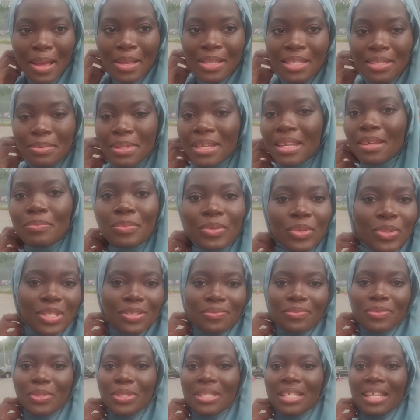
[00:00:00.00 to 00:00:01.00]
It's been a
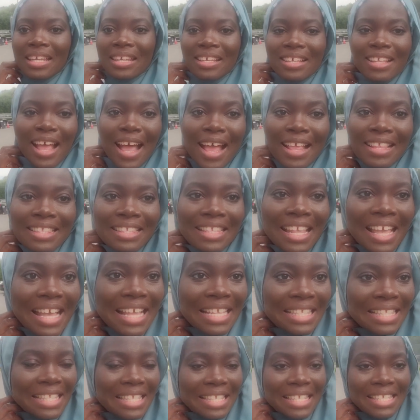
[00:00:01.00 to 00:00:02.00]
beautiful day, and
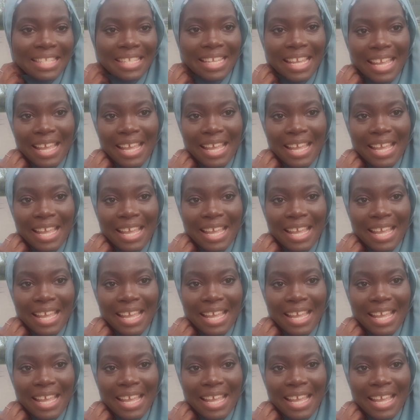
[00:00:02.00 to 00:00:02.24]
that is the